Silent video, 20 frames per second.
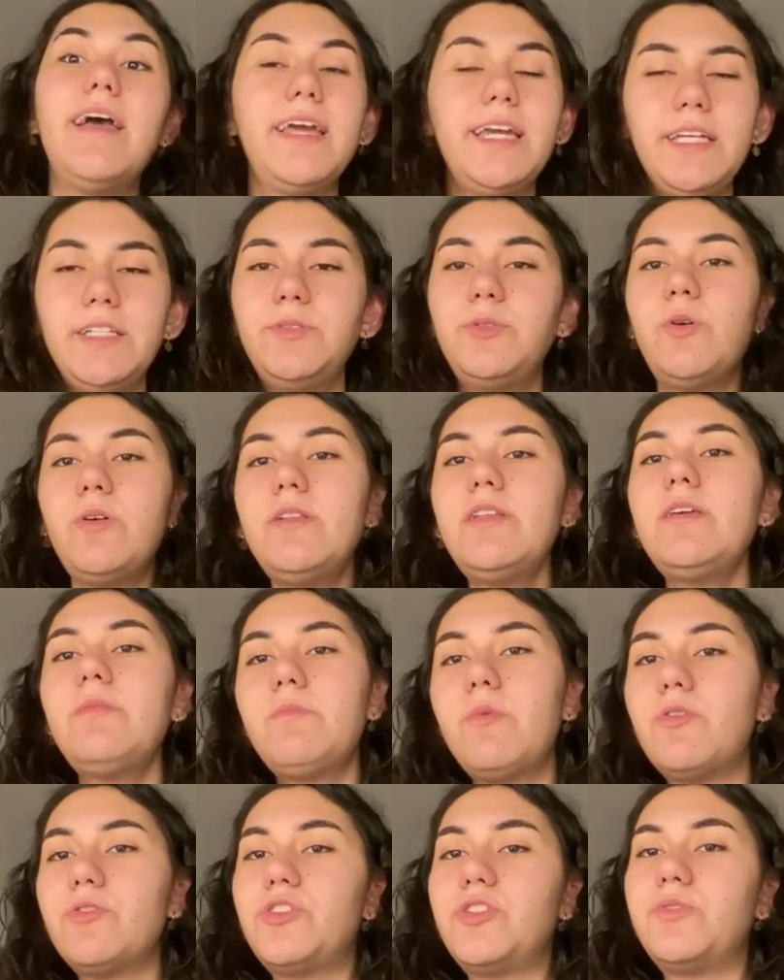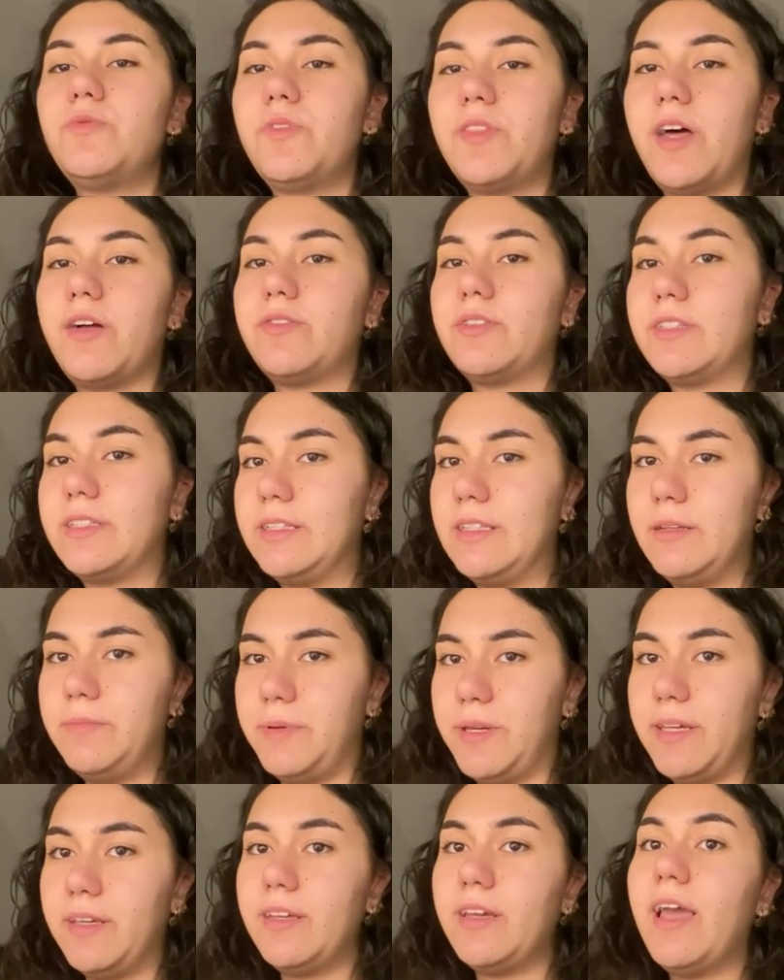In rolling motion without
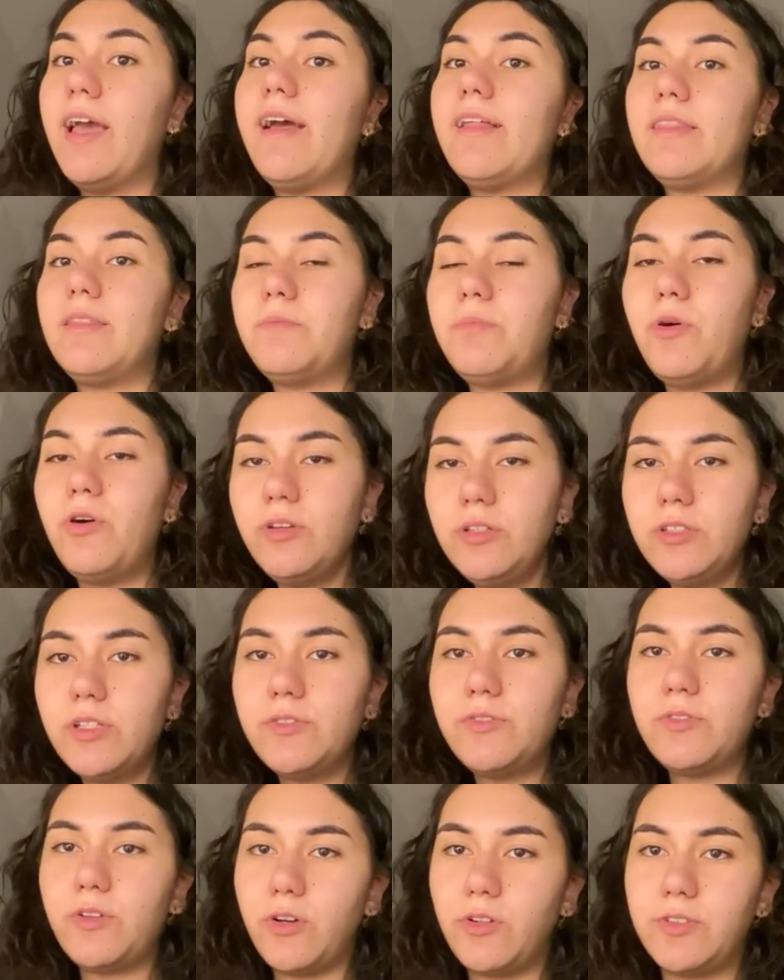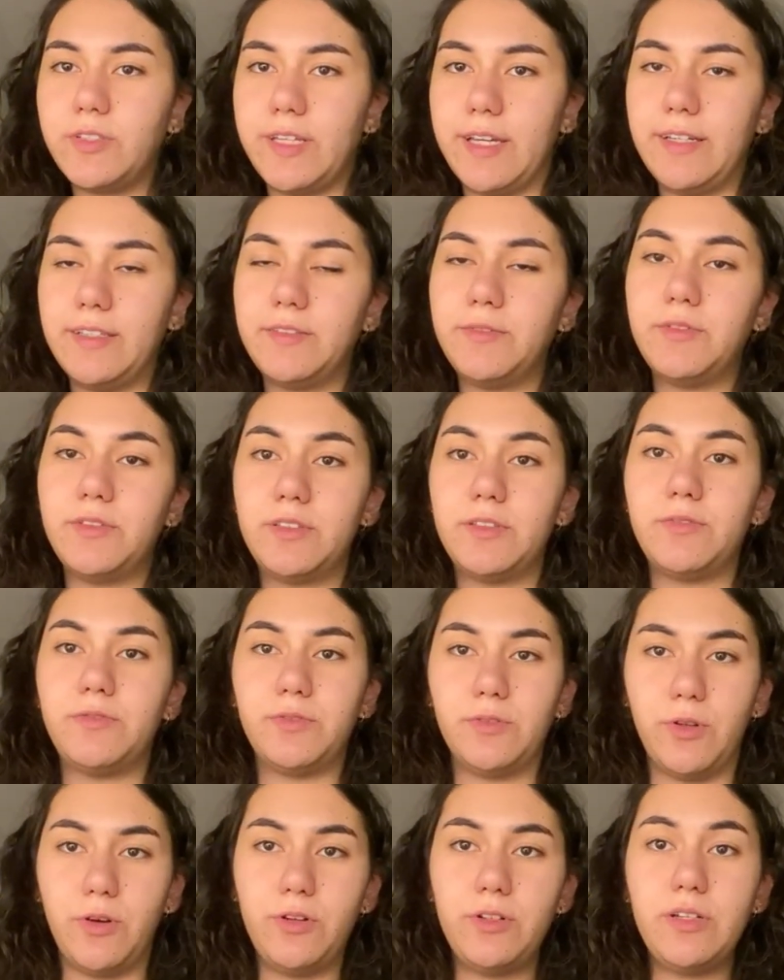slipping, the point of contact with the
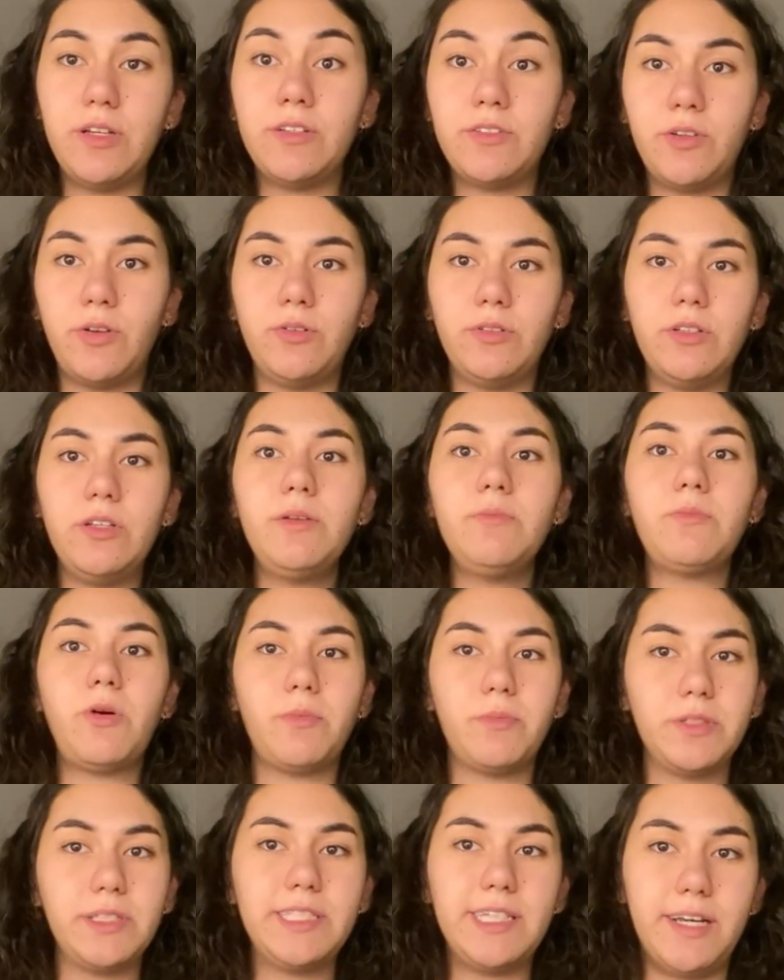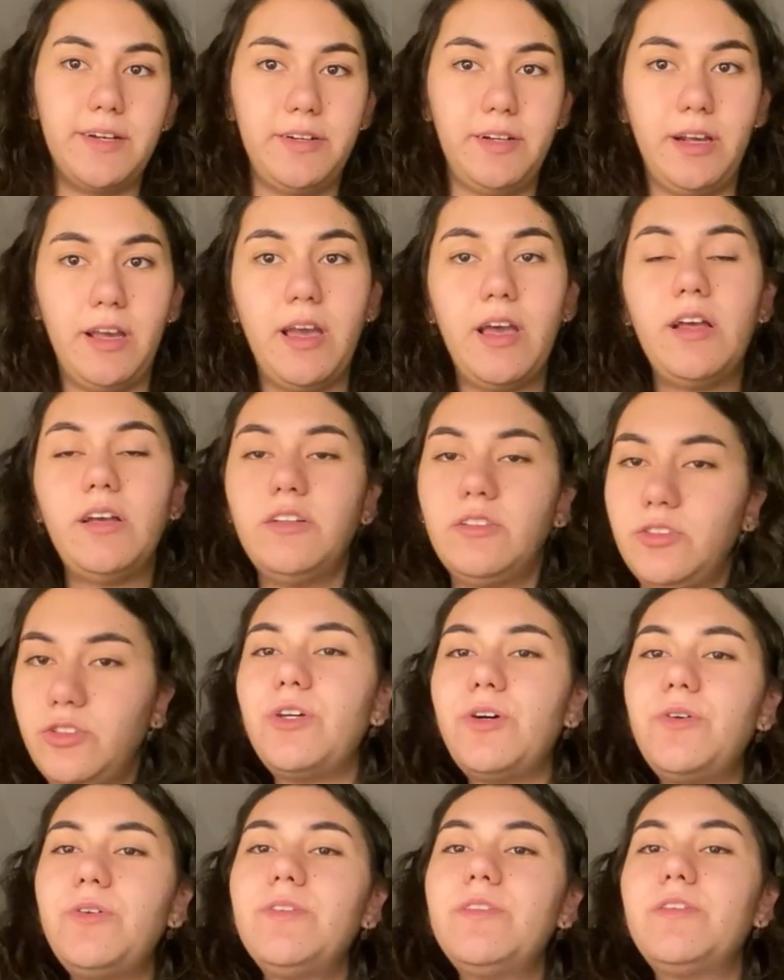floor is only momentary,
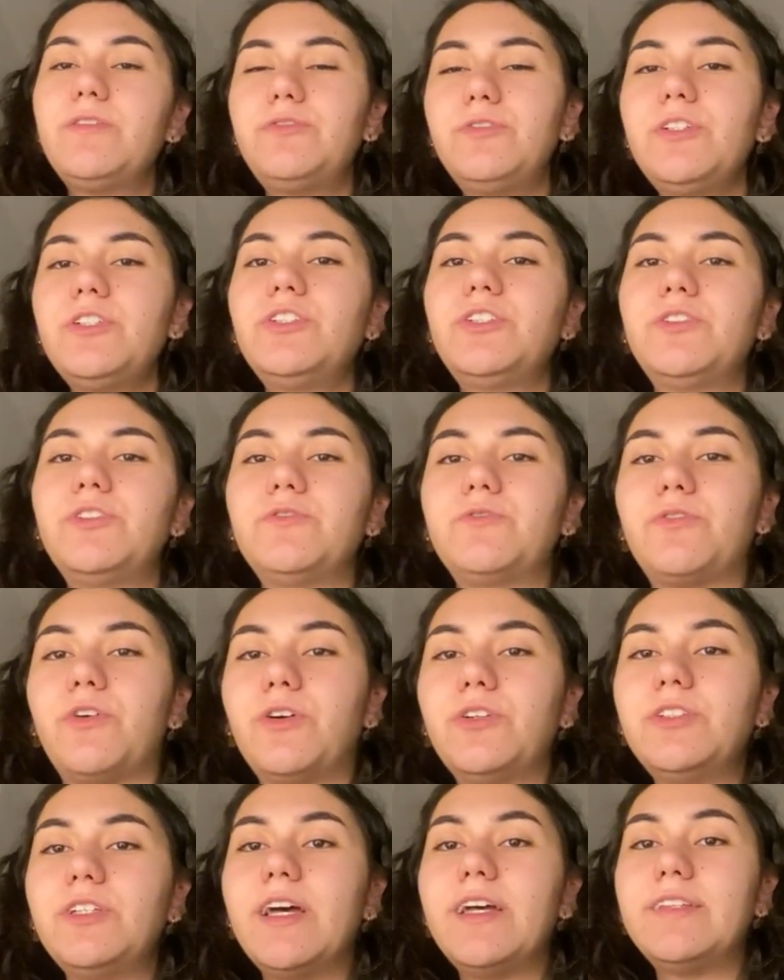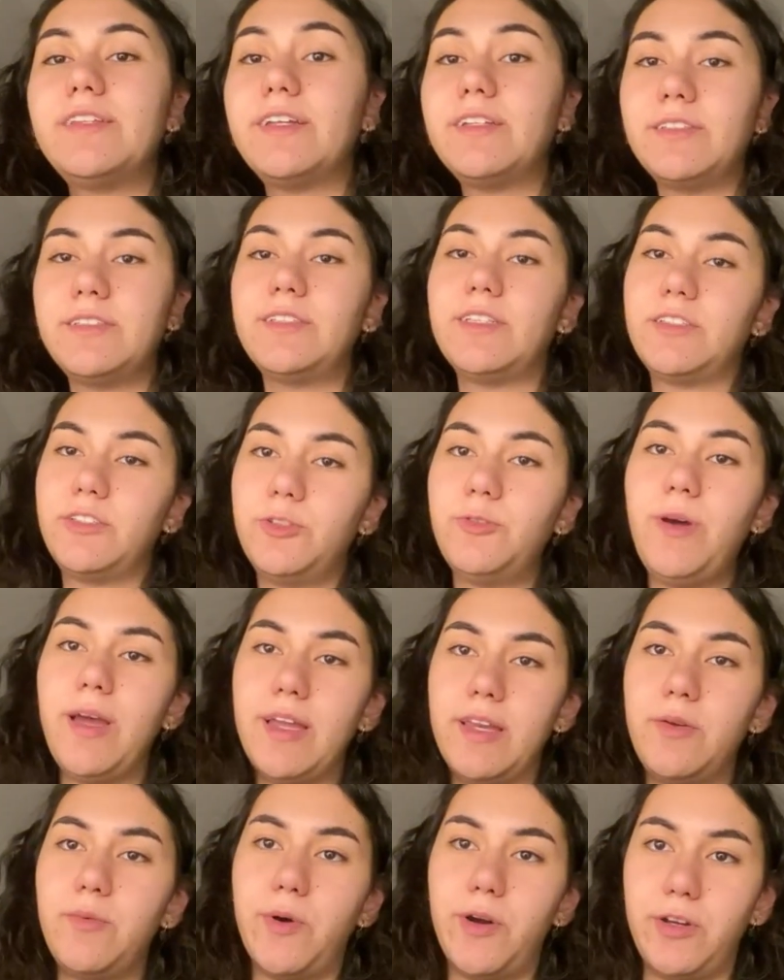so the friction force does not do
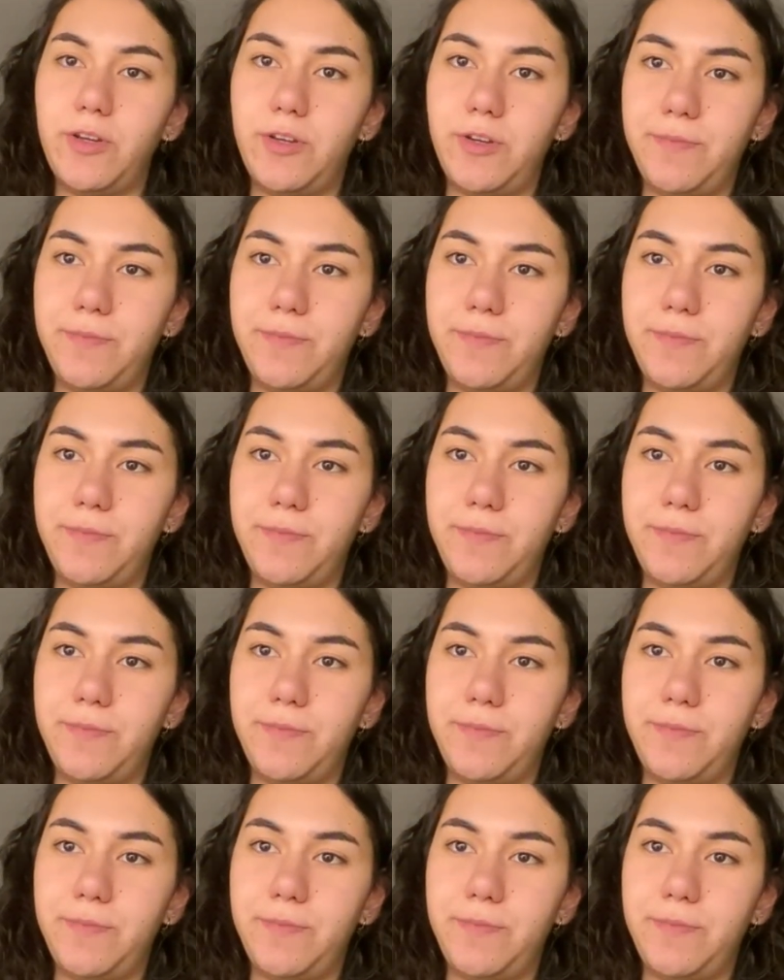any work.